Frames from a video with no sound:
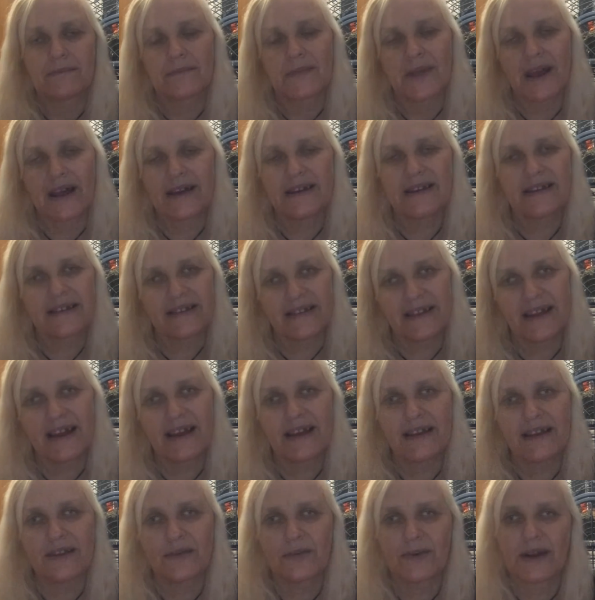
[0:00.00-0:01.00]
And it's
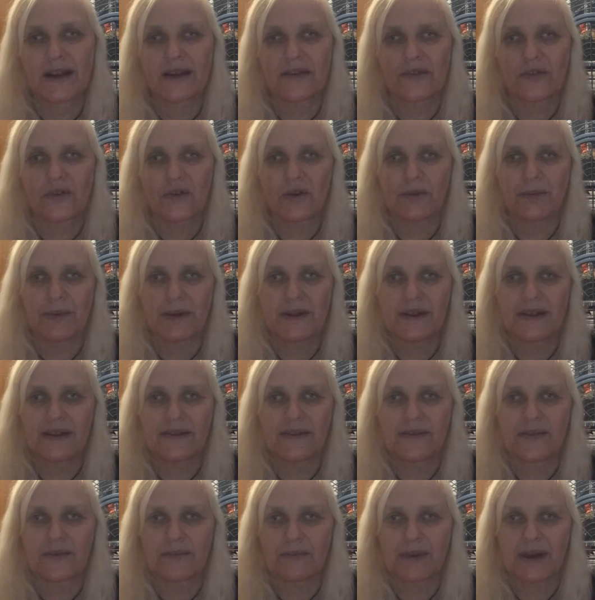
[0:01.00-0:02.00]
nice when I stop in
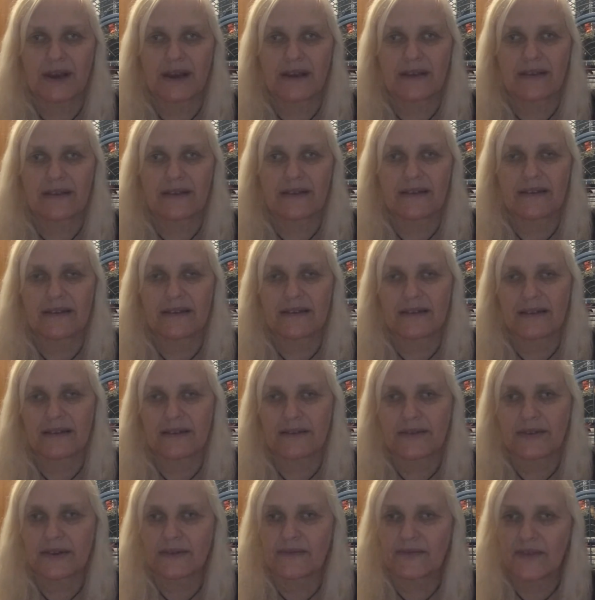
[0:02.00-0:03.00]
different places and
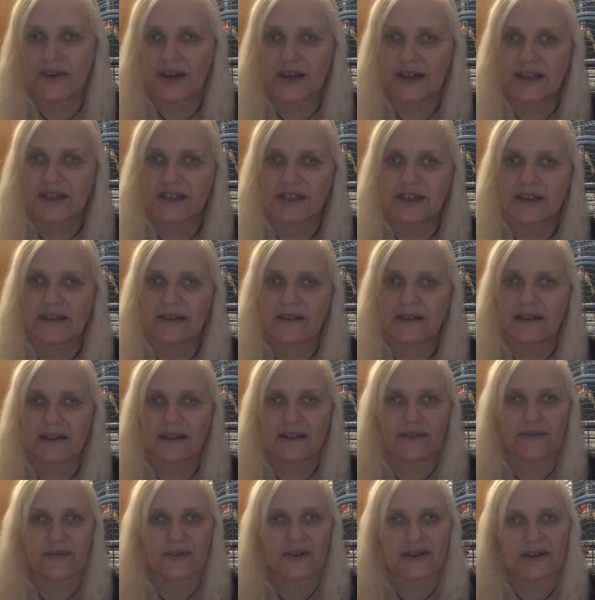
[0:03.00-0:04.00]
different villages and
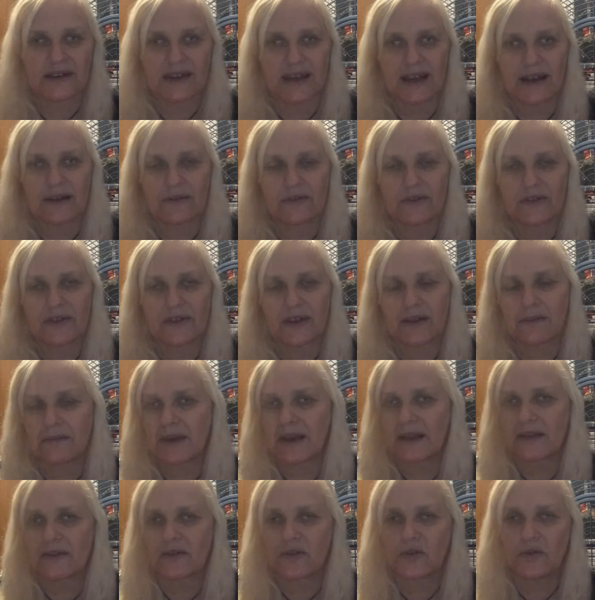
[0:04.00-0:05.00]
different towns and
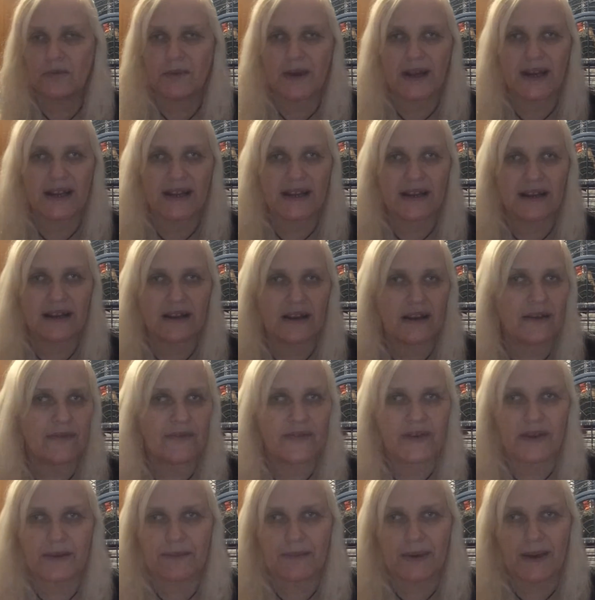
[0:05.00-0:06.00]
meet so many
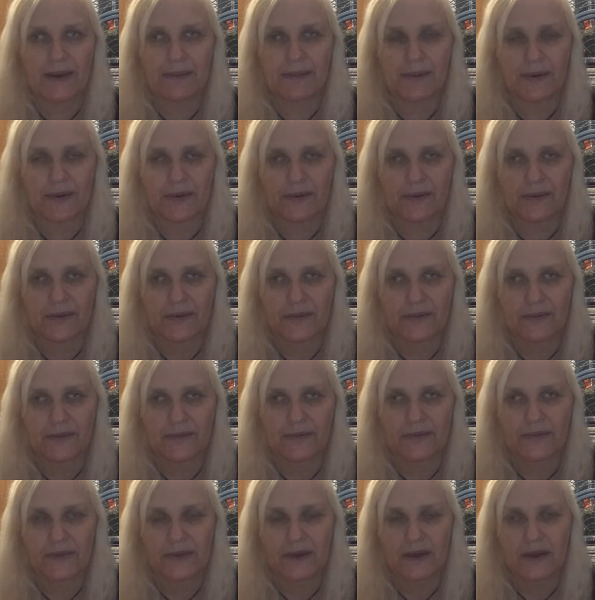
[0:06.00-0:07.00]
lovely people.
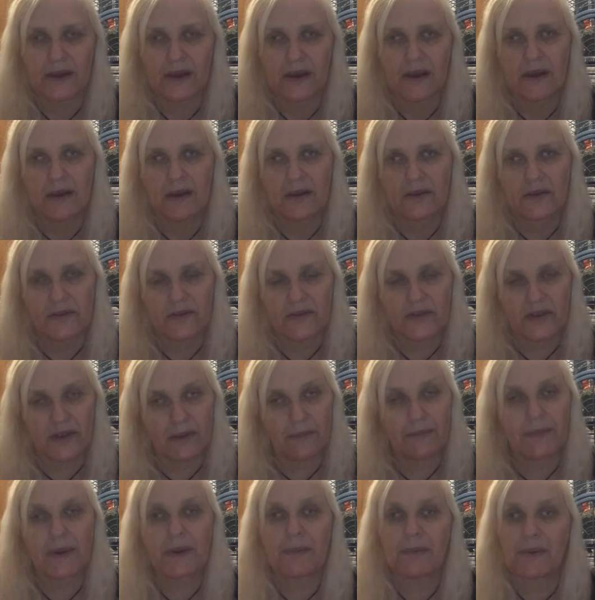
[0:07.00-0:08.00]
Some
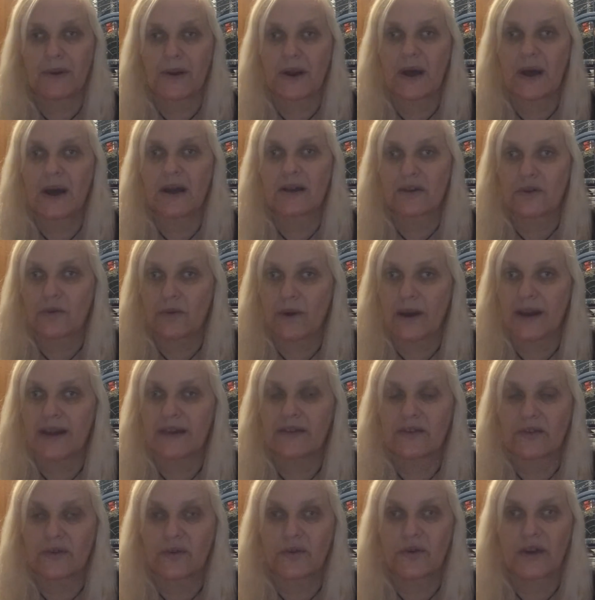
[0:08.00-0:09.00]
people aren't quite
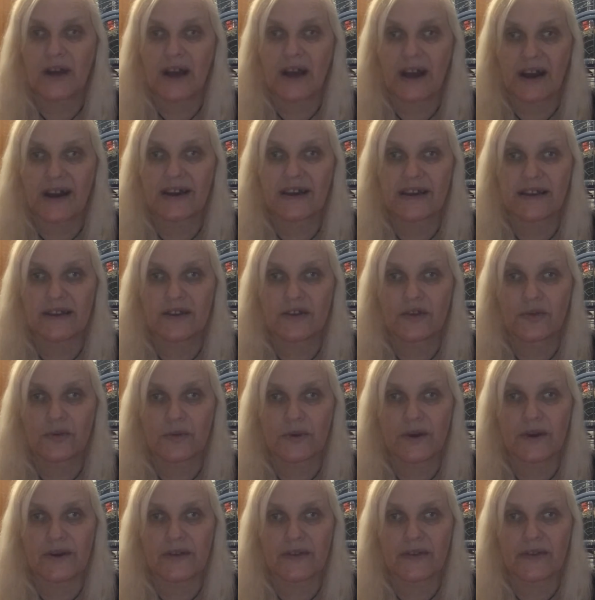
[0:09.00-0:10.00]
so kind to
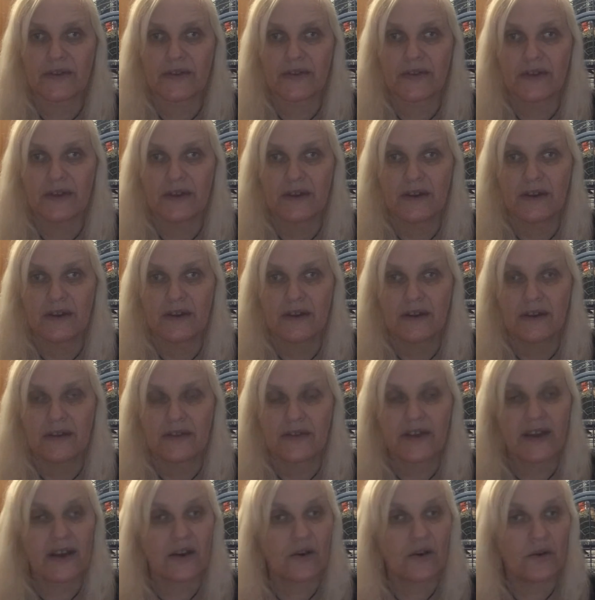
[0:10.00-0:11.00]
us.
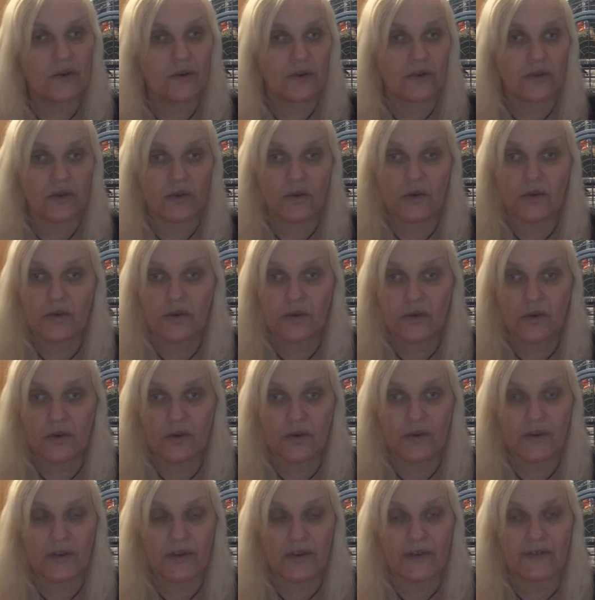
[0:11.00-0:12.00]
They call us all
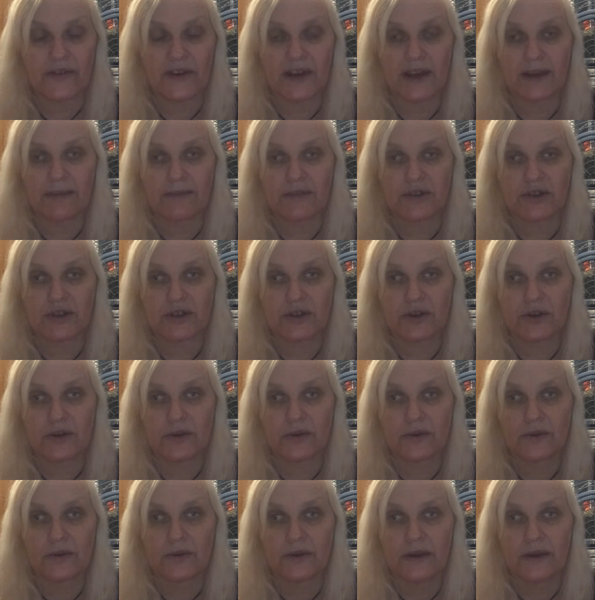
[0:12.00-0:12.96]
sorts of names, you know.